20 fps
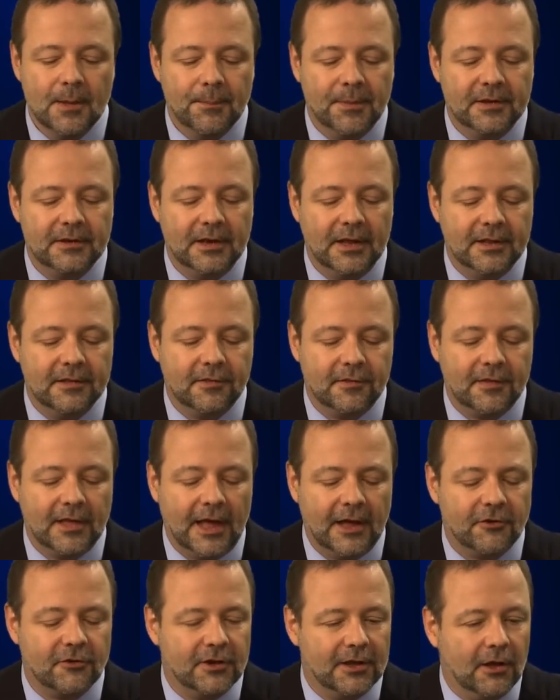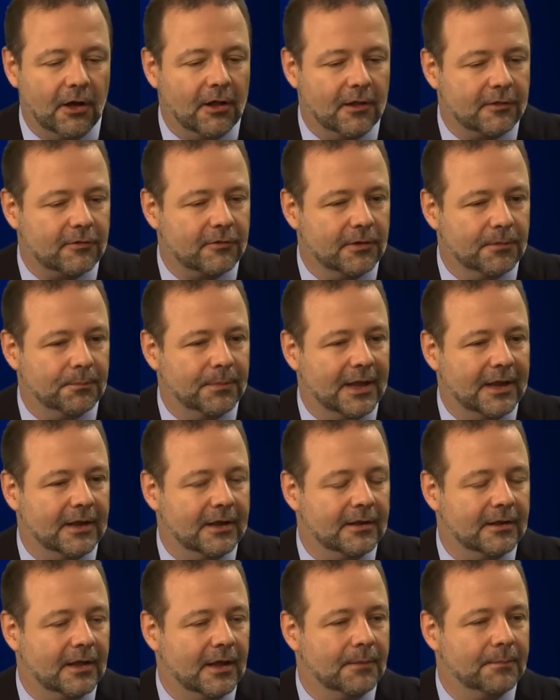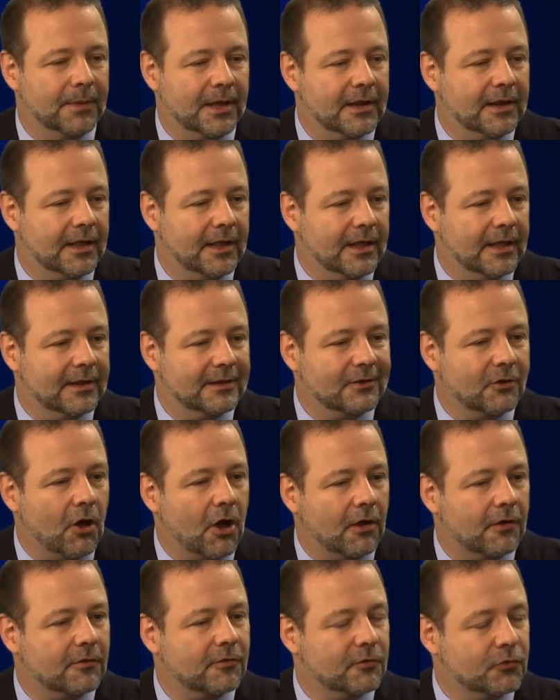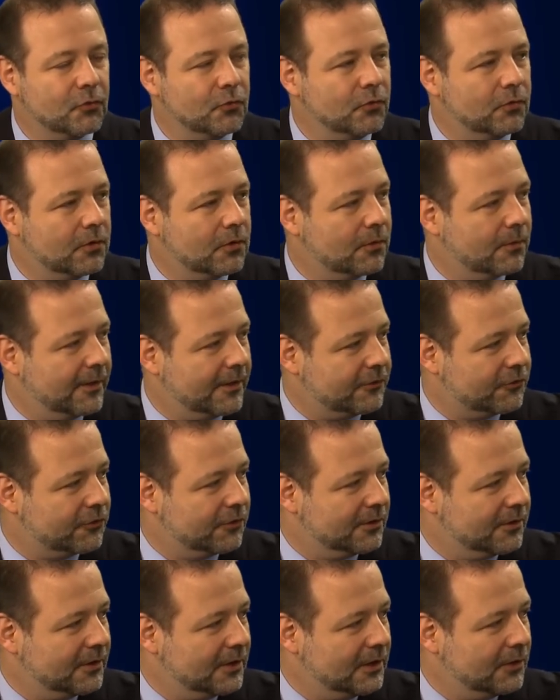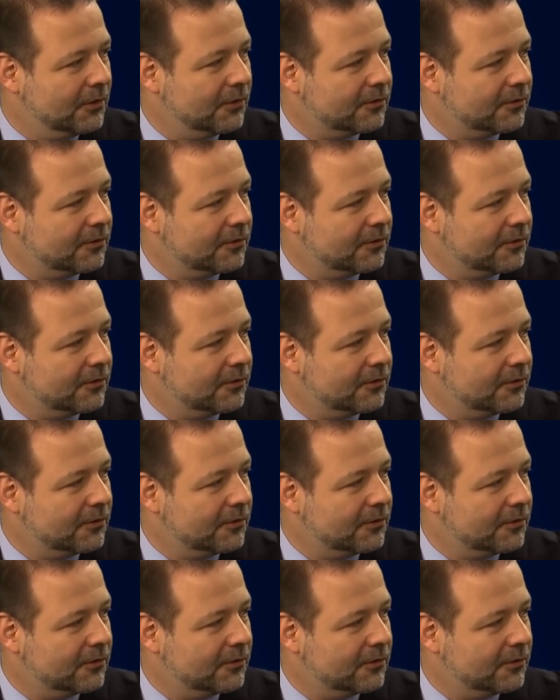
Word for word: but it's actually also embedding a COX-2 question, you know,